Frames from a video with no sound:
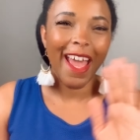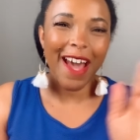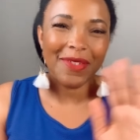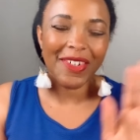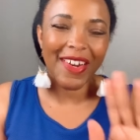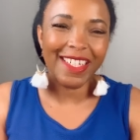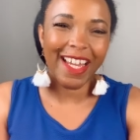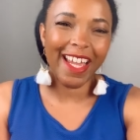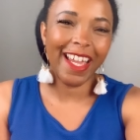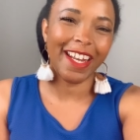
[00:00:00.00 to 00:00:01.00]
Have a
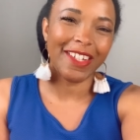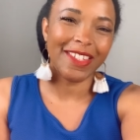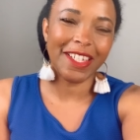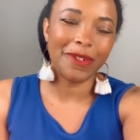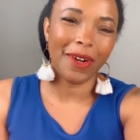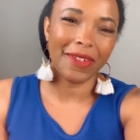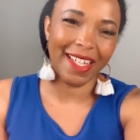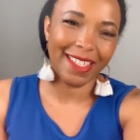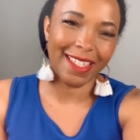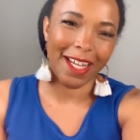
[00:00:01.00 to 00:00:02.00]
great day, and I'll see you all
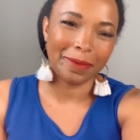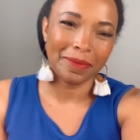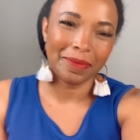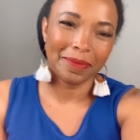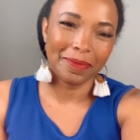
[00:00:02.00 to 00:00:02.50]
next time.